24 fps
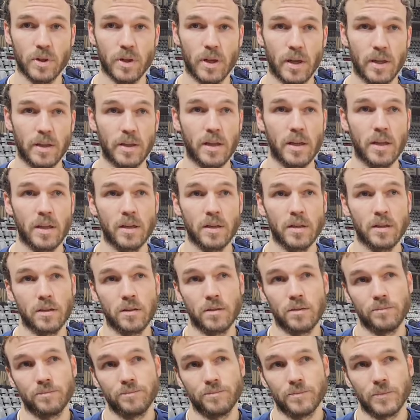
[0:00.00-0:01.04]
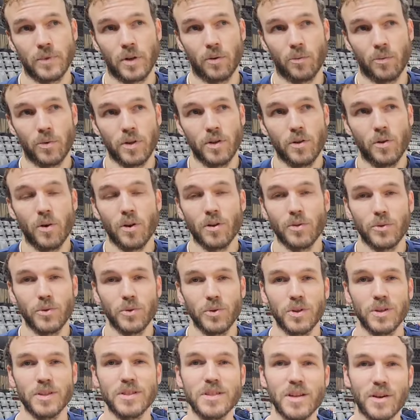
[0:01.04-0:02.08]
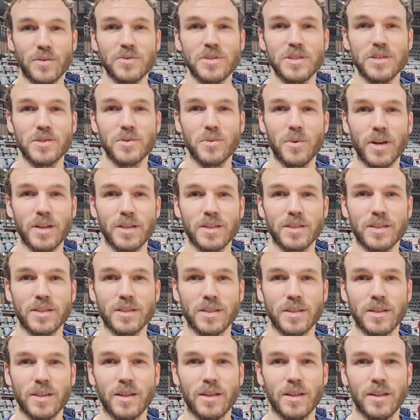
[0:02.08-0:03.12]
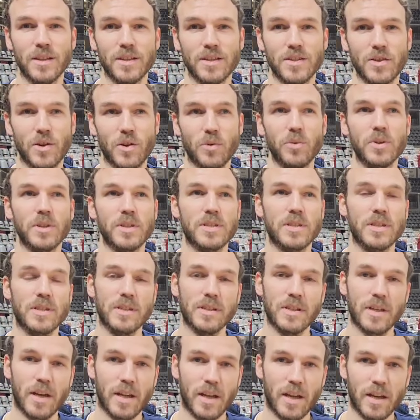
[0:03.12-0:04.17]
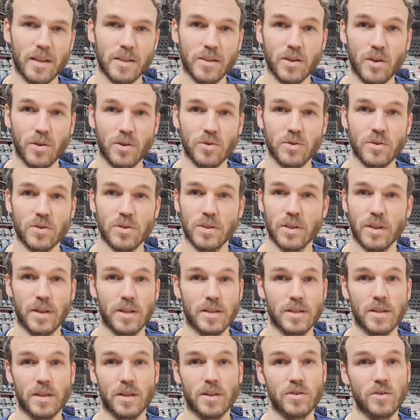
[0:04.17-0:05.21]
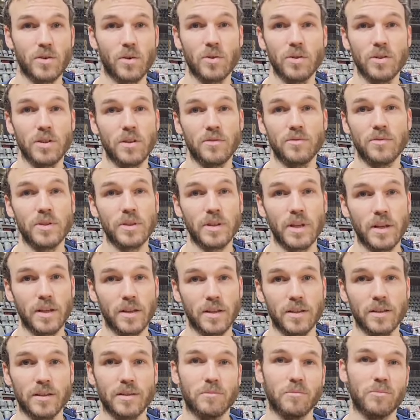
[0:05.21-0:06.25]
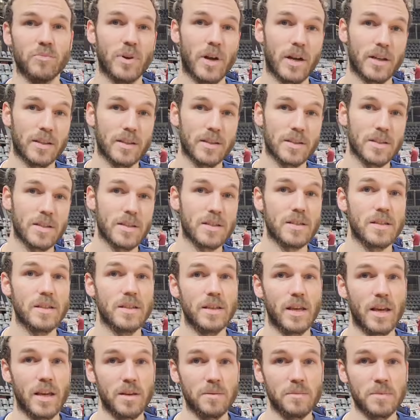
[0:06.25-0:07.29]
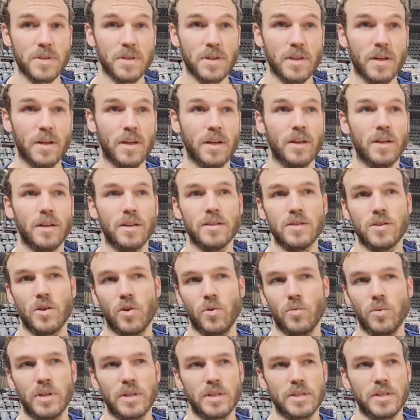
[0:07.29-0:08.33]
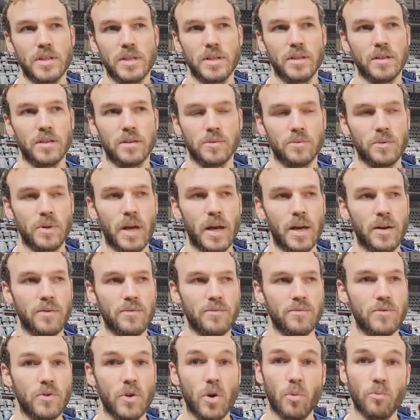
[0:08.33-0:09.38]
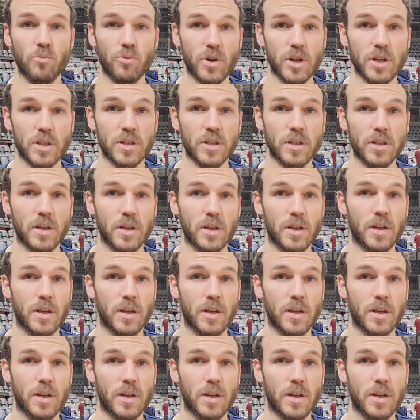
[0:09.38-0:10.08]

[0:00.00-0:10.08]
And then we're going through a tough situation. So we'll see tonight how it goes. It's a totally different thing, practices and games. So we'll see. We have no pressure.